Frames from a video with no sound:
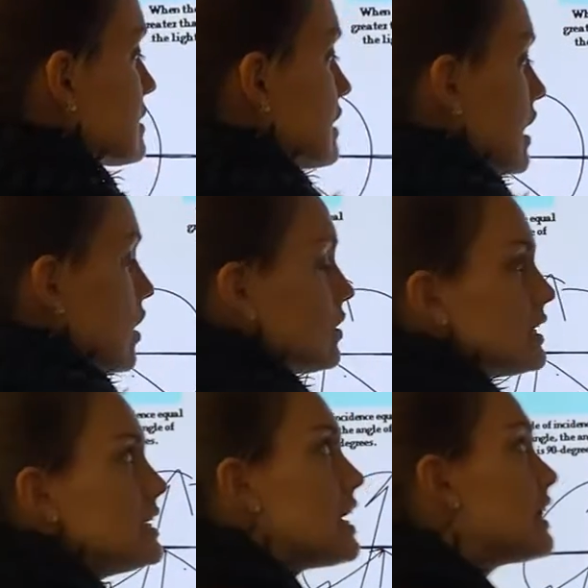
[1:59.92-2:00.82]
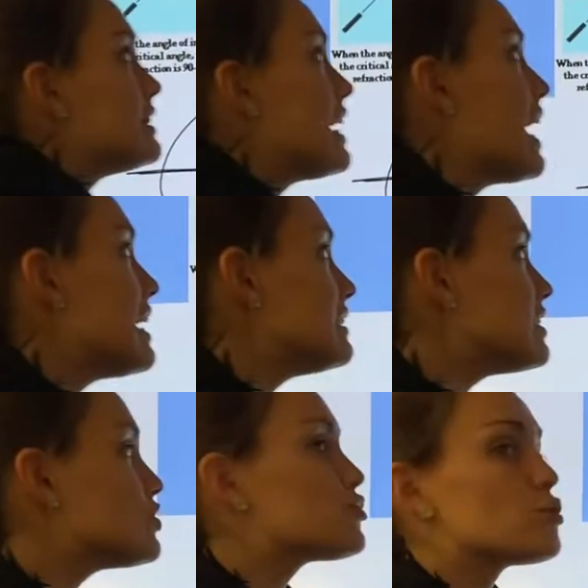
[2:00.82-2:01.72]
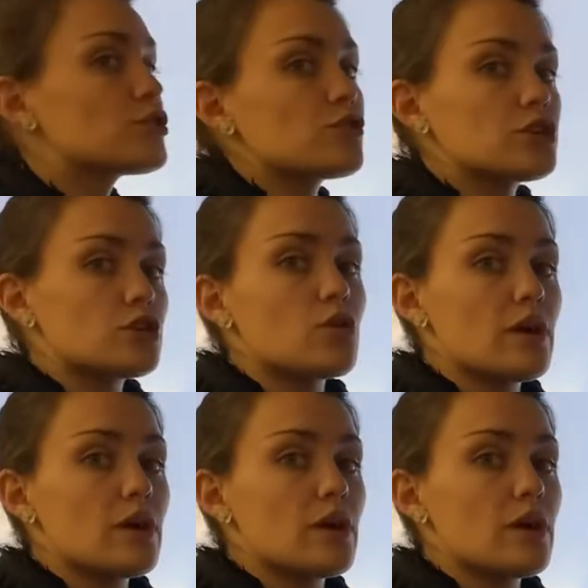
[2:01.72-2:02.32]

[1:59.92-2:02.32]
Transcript: down, that is your critical